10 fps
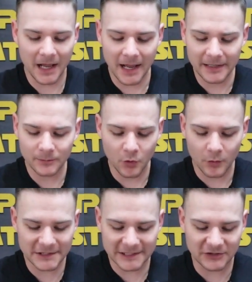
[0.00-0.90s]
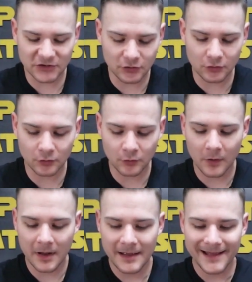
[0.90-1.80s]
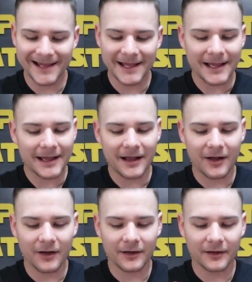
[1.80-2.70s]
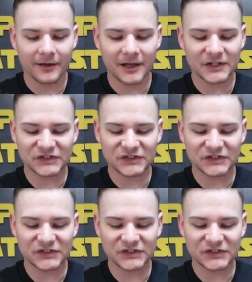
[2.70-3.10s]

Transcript: I am going to do a